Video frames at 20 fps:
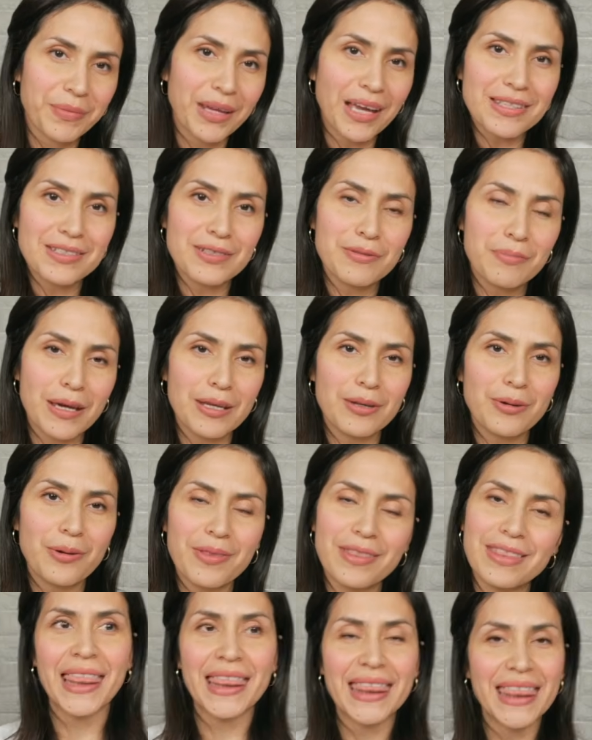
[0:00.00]
as you may
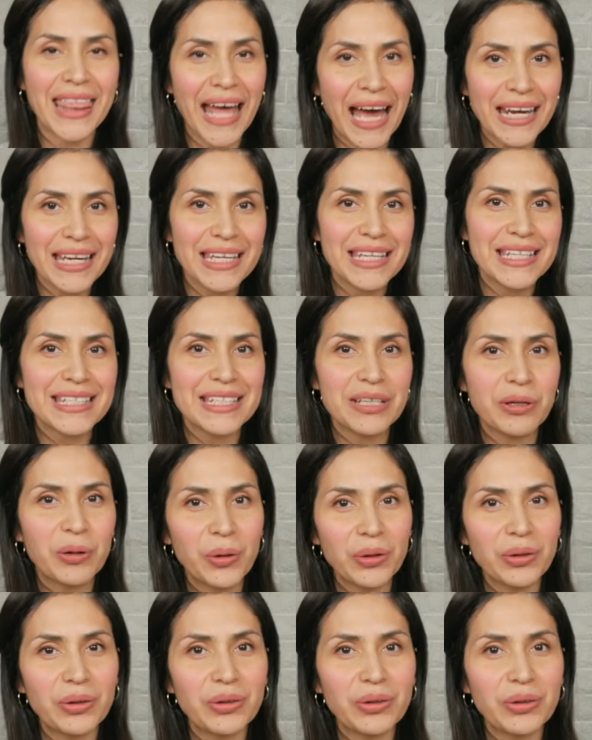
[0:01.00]
know, that is the corner